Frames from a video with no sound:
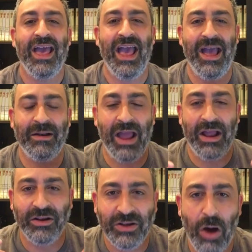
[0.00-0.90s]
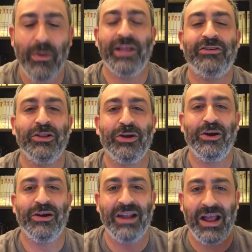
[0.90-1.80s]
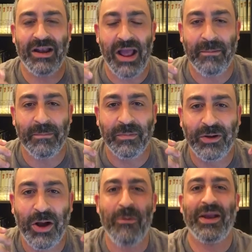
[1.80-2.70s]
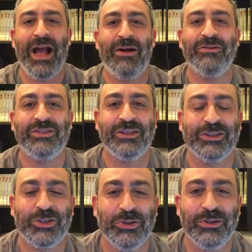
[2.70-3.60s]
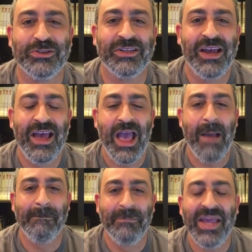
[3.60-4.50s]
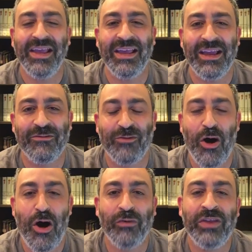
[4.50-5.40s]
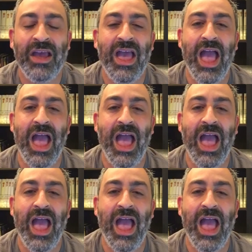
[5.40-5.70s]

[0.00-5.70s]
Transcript: and going to learn and going out to the shuls and being involved.